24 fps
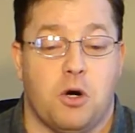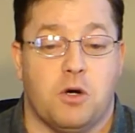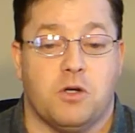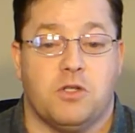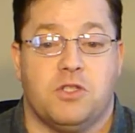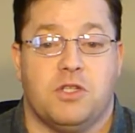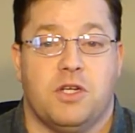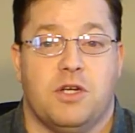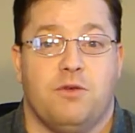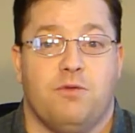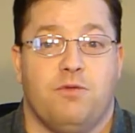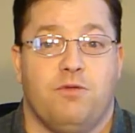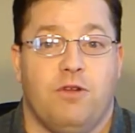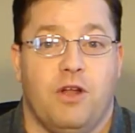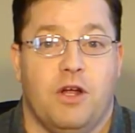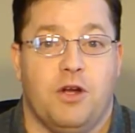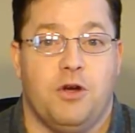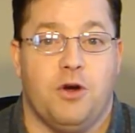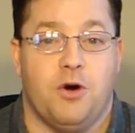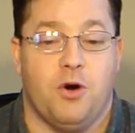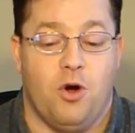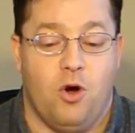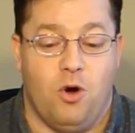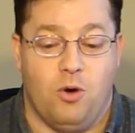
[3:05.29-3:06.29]
burst and
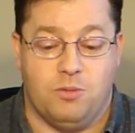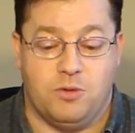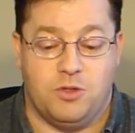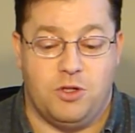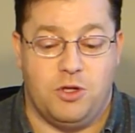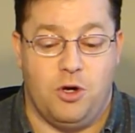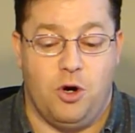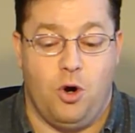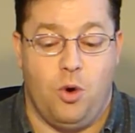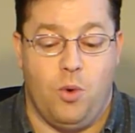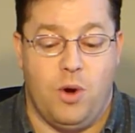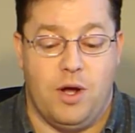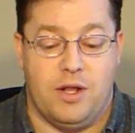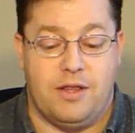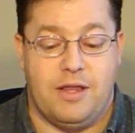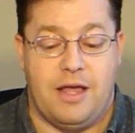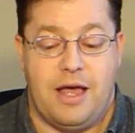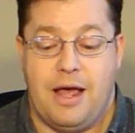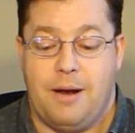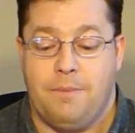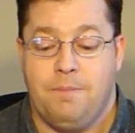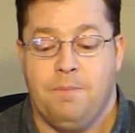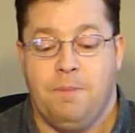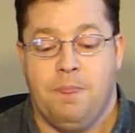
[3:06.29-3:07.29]
flood your home. So you don't want
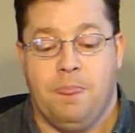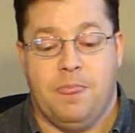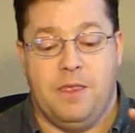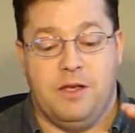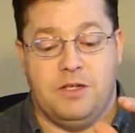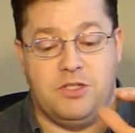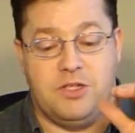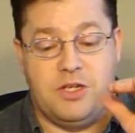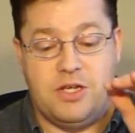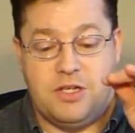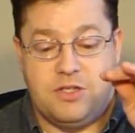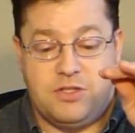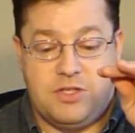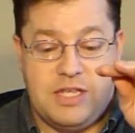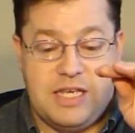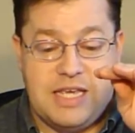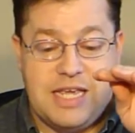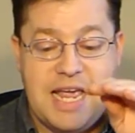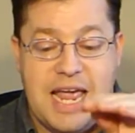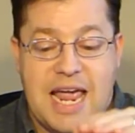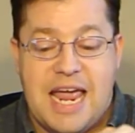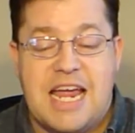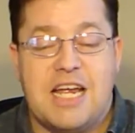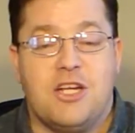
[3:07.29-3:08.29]
that. This is
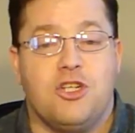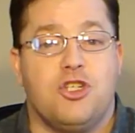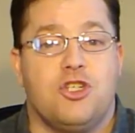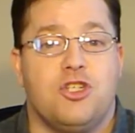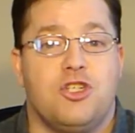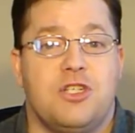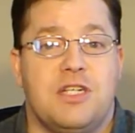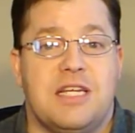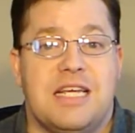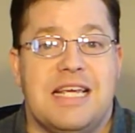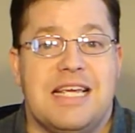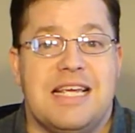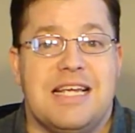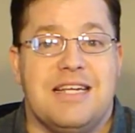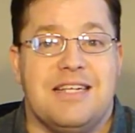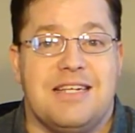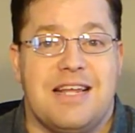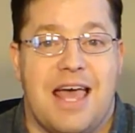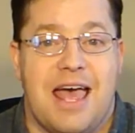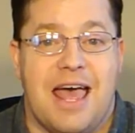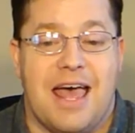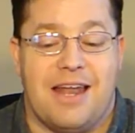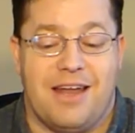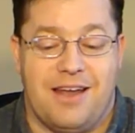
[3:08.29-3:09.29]
the
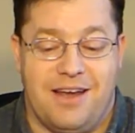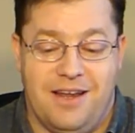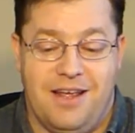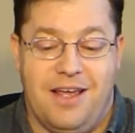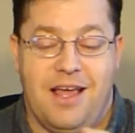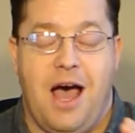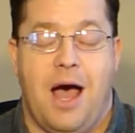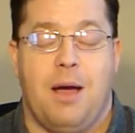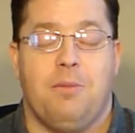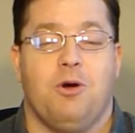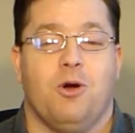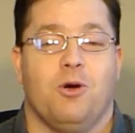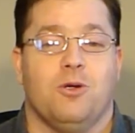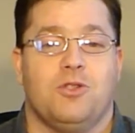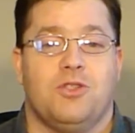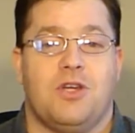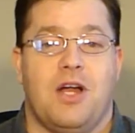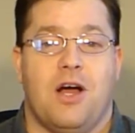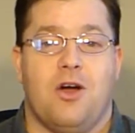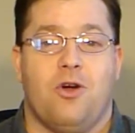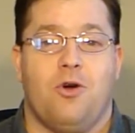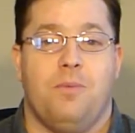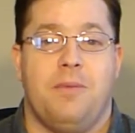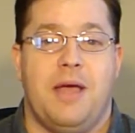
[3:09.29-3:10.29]
HT10. I'm your host,
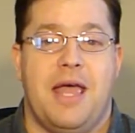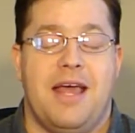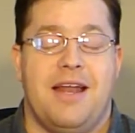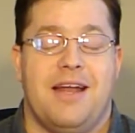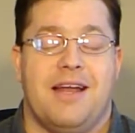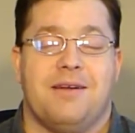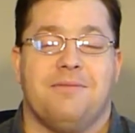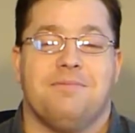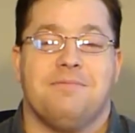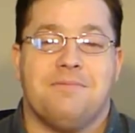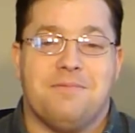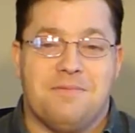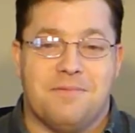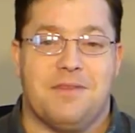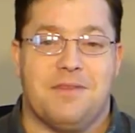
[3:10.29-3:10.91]
Aquaman, and